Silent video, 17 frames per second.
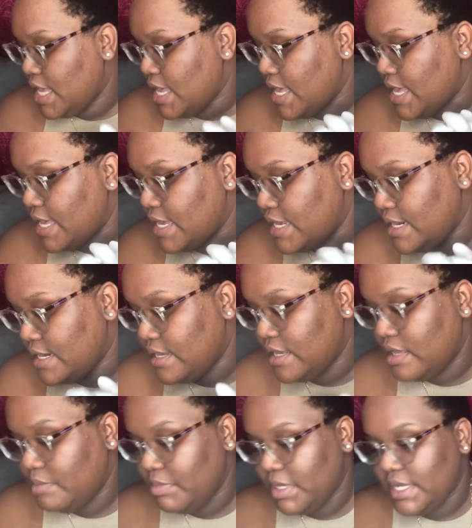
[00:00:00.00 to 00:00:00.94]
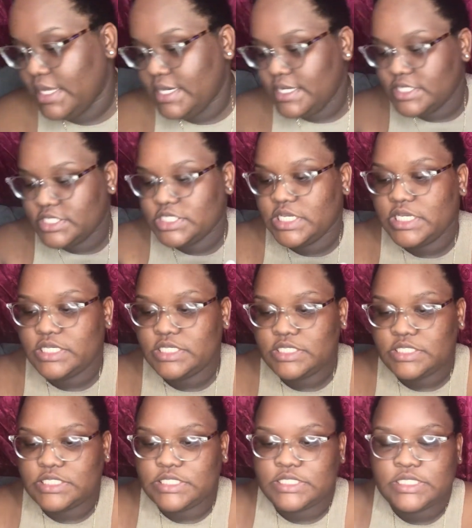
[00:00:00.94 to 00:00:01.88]
and I'm gonna
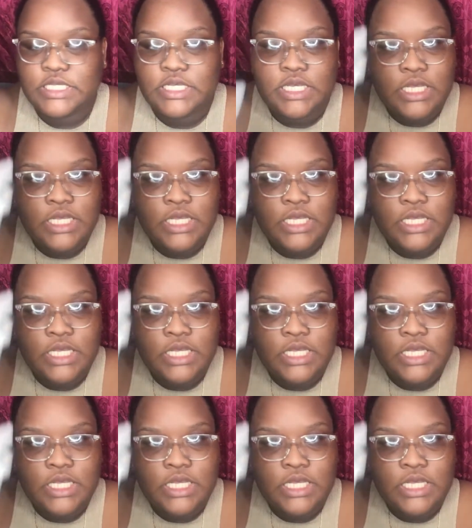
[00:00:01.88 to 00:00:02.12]
just